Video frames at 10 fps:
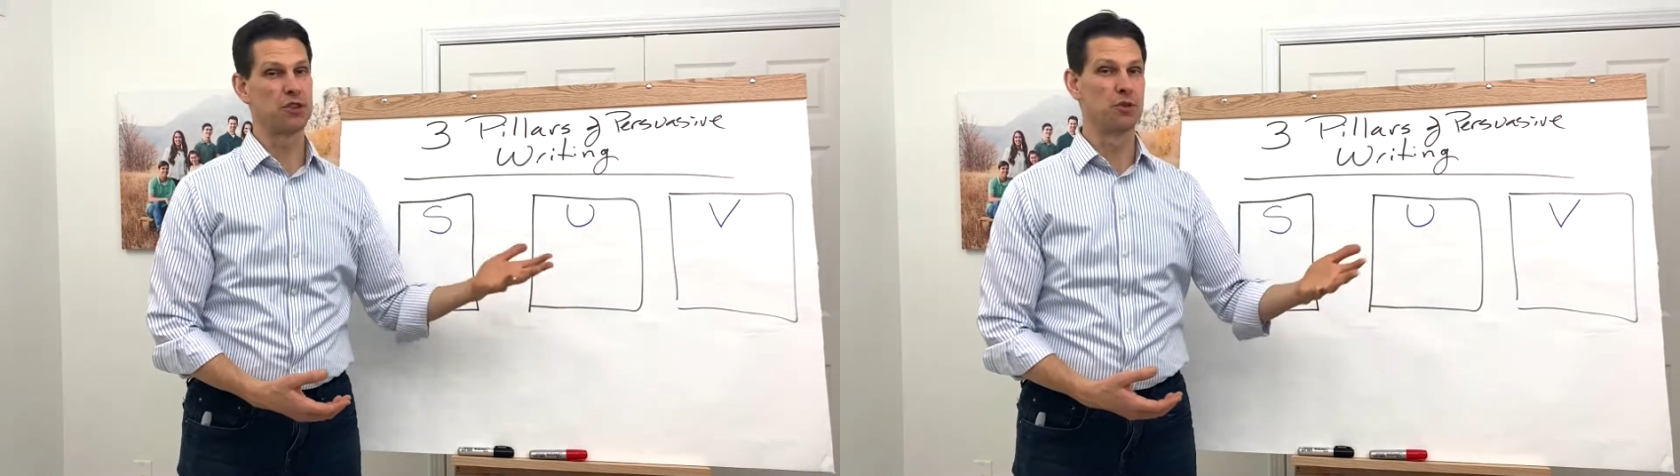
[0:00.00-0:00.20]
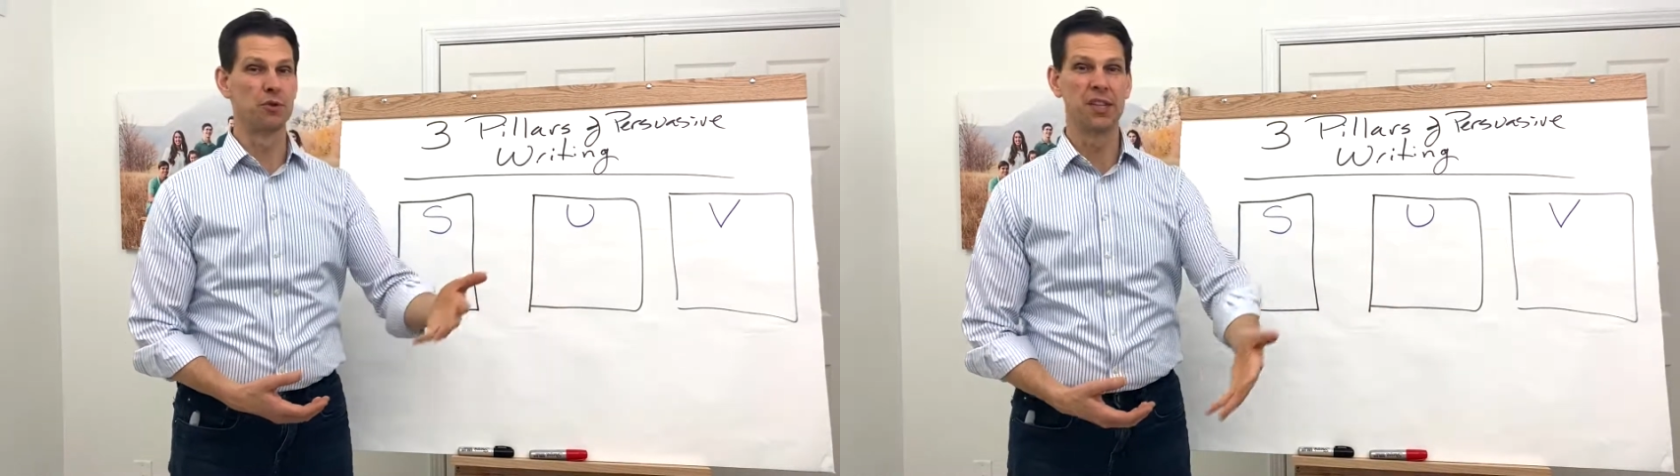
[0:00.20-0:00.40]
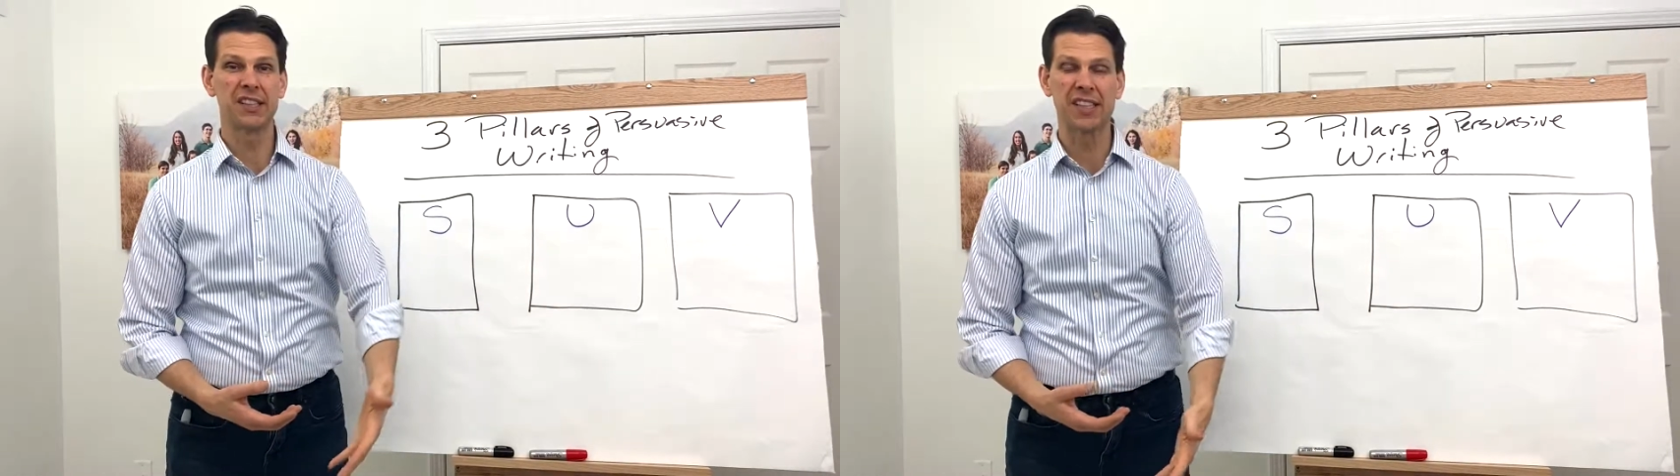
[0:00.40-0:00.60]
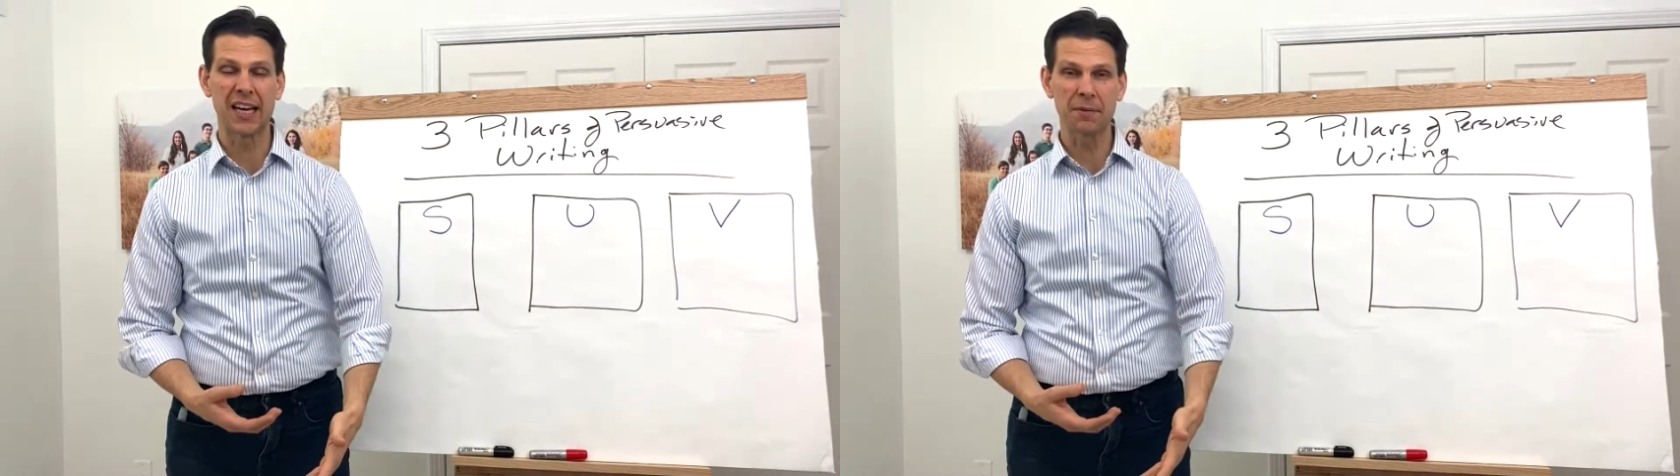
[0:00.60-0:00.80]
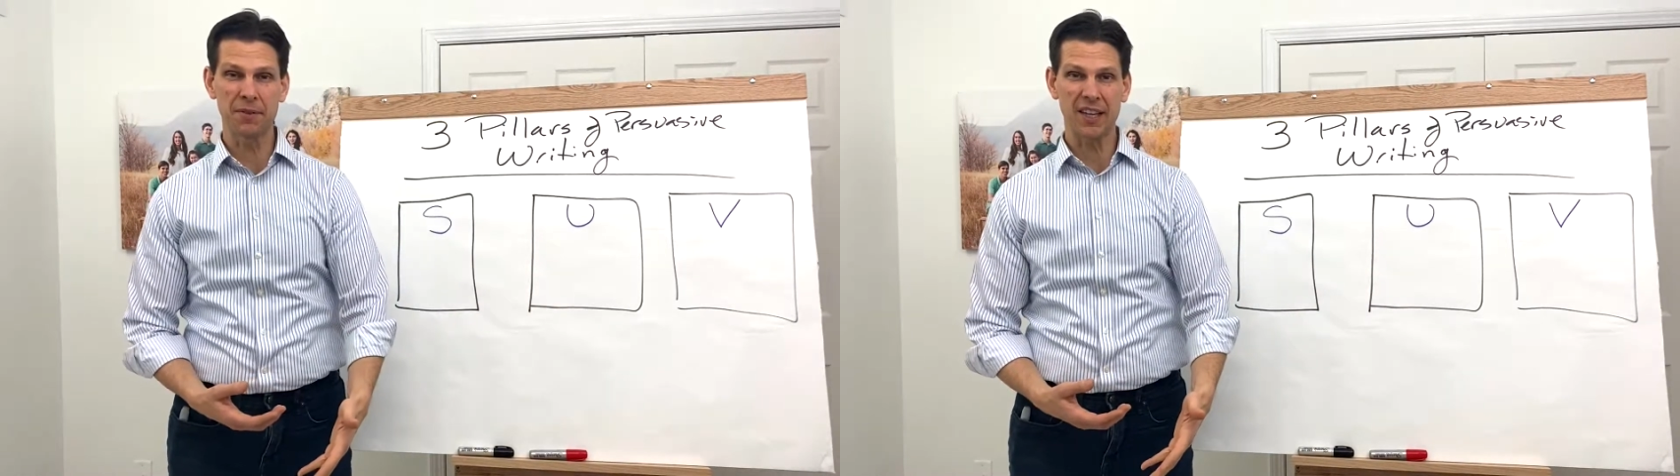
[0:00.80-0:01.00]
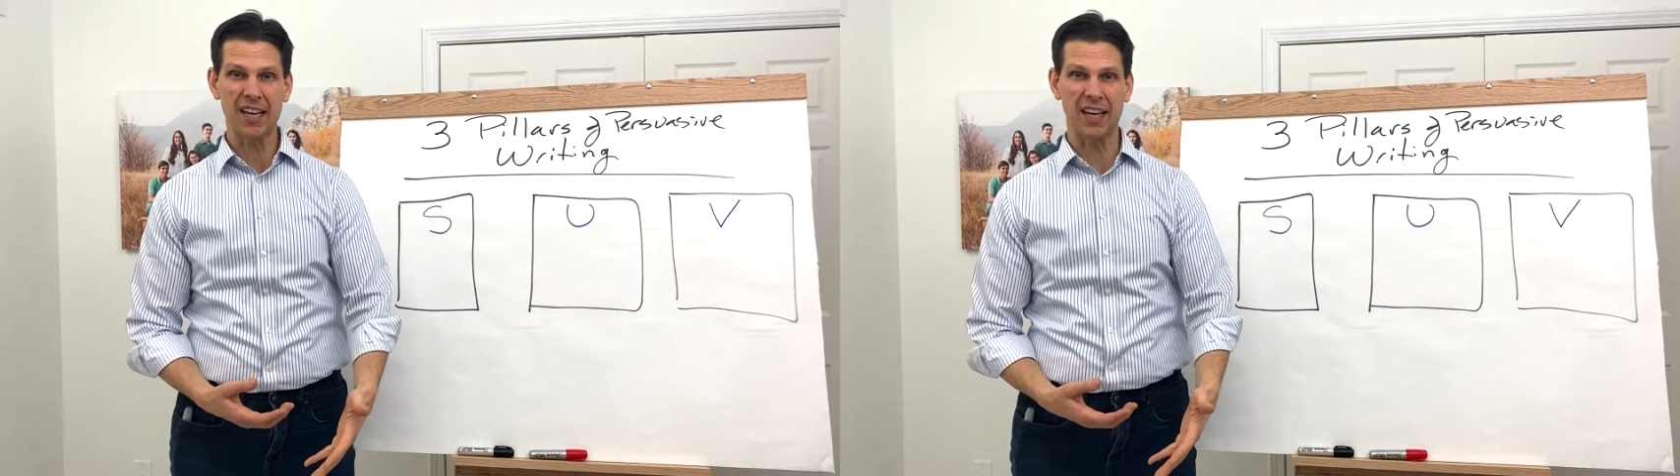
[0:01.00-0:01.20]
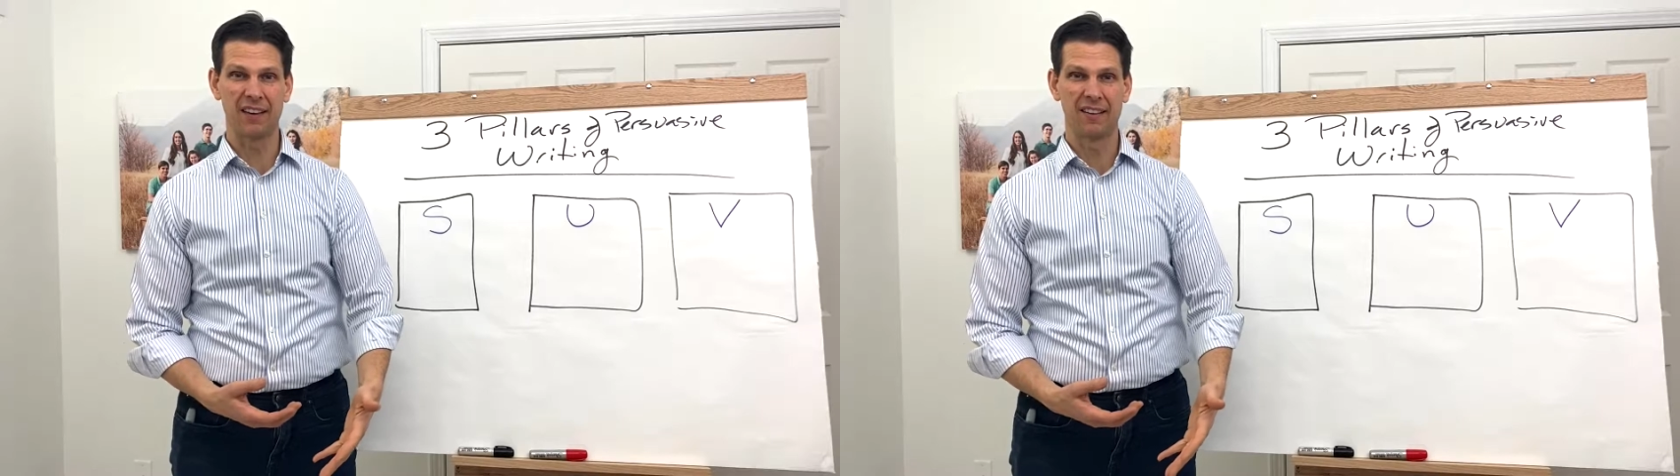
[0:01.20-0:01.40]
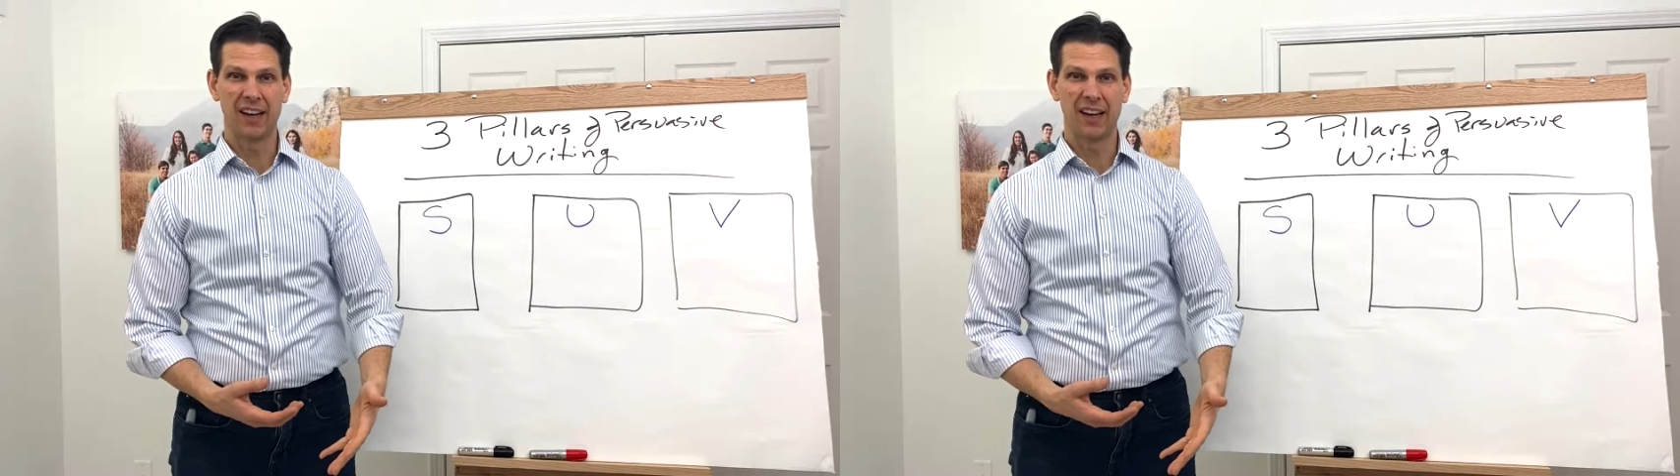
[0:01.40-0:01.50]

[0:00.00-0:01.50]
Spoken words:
do the same thing,